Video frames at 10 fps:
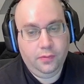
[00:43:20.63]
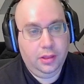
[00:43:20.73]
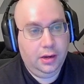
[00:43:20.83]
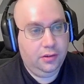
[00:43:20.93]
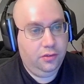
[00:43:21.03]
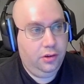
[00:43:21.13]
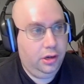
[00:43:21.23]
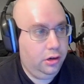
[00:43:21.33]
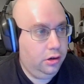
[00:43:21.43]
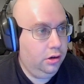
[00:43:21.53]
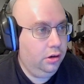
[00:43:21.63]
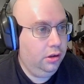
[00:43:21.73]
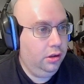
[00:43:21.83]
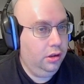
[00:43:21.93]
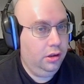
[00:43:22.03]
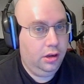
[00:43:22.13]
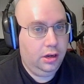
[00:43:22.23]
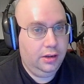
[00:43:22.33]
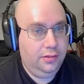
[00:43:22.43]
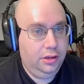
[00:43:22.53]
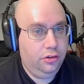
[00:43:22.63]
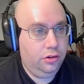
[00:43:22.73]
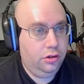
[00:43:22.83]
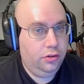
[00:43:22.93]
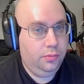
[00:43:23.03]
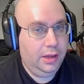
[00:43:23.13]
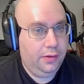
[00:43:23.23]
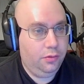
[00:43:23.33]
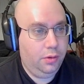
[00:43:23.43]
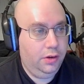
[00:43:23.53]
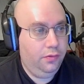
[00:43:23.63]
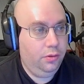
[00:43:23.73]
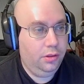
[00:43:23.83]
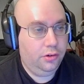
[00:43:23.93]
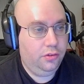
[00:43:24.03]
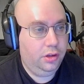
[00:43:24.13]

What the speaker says: the next year. Teachers, we have quite a few that are still